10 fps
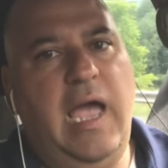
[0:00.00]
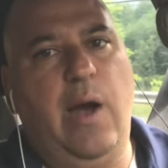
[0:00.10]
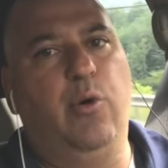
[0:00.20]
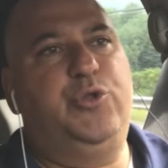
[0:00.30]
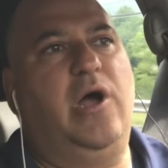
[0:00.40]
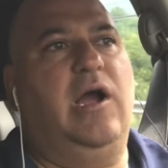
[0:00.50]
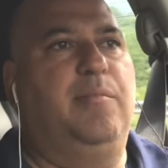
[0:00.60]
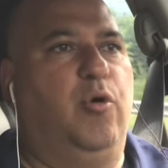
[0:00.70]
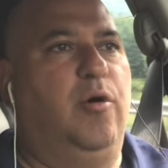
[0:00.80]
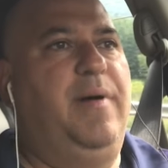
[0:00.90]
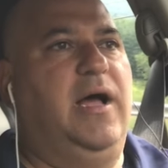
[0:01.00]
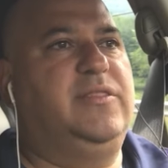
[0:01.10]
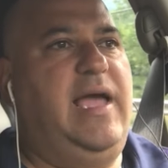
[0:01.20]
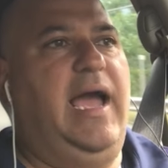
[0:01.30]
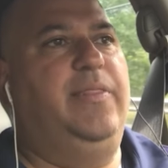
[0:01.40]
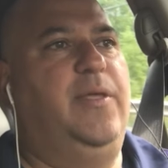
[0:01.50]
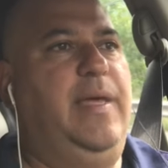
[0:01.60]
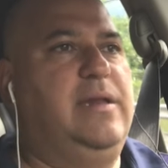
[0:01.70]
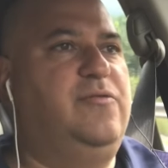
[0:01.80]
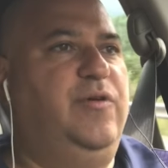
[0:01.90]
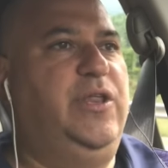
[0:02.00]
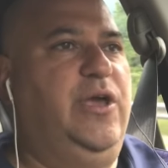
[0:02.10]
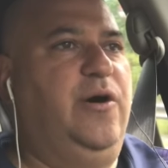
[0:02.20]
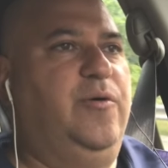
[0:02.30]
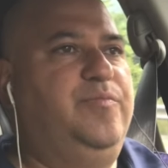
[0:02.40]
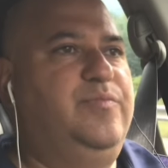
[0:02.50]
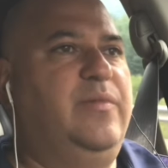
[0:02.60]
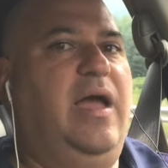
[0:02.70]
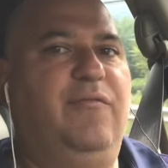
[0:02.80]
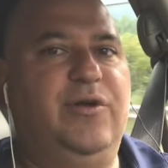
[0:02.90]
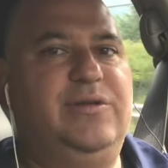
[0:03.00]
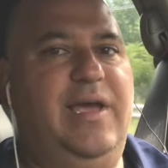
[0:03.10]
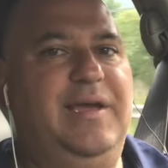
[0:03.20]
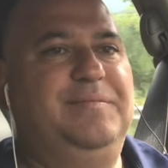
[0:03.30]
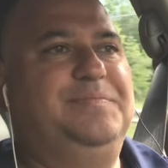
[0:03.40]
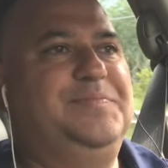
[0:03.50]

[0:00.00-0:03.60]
And we'll talk more about that in the next video. Have a good day.